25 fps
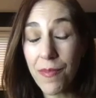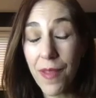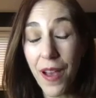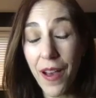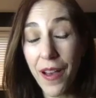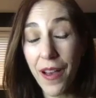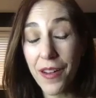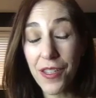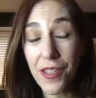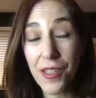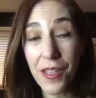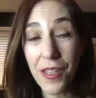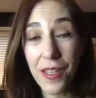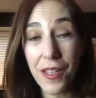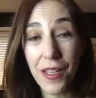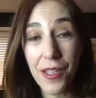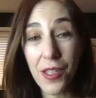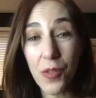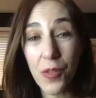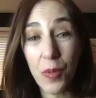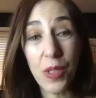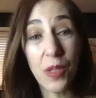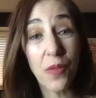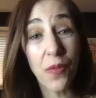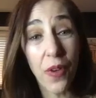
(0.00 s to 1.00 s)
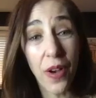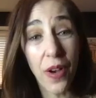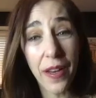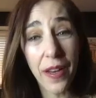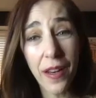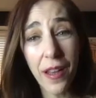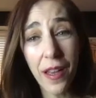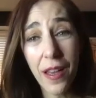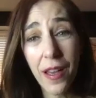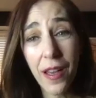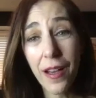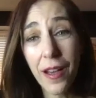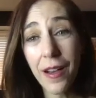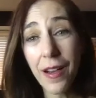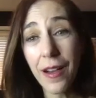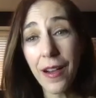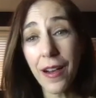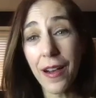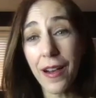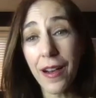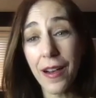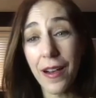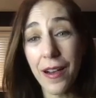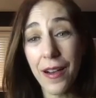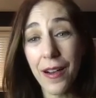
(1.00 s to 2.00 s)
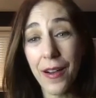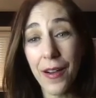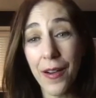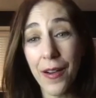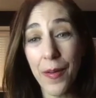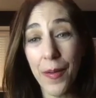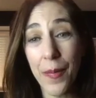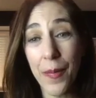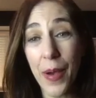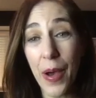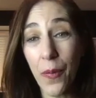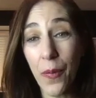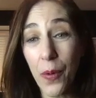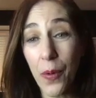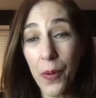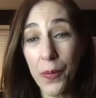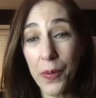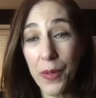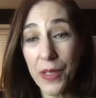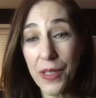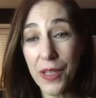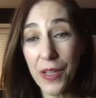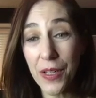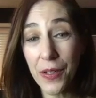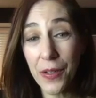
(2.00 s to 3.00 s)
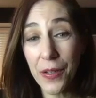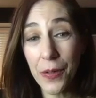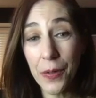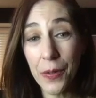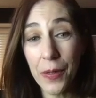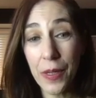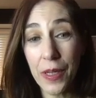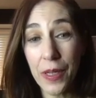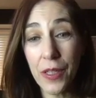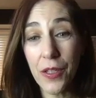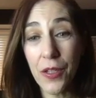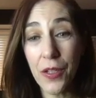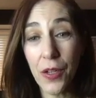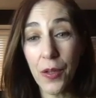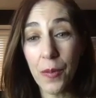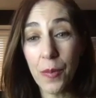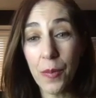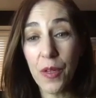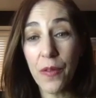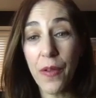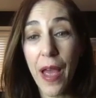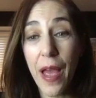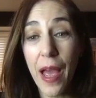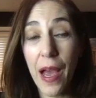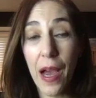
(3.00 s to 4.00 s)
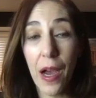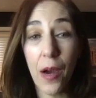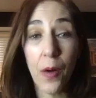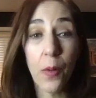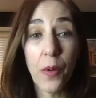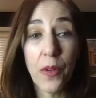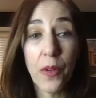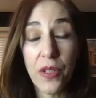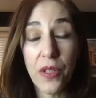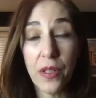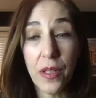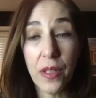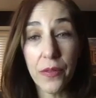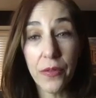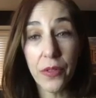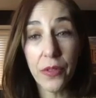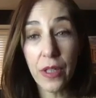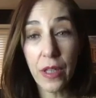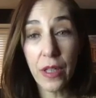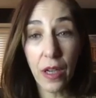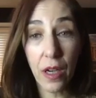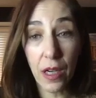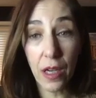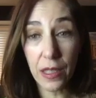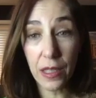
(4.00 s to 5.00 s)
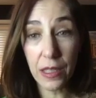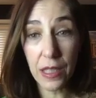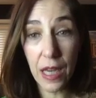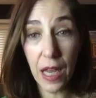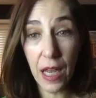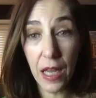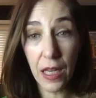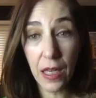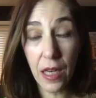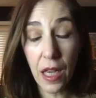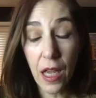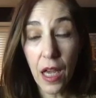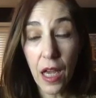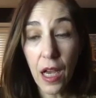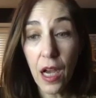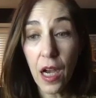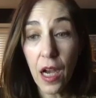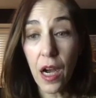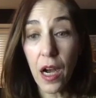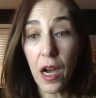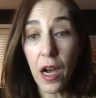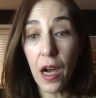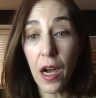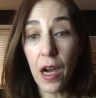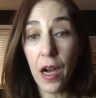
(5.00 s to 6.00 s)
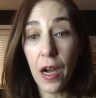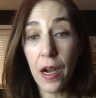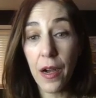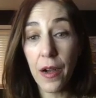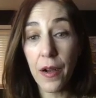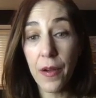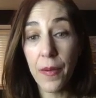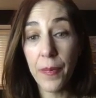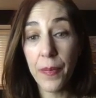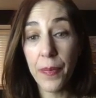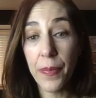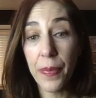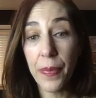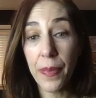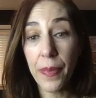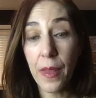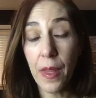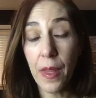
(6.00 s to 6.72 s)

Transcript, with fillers: honestly, that's what's fun uh, about what we do in terms of how we're delivering content. Um,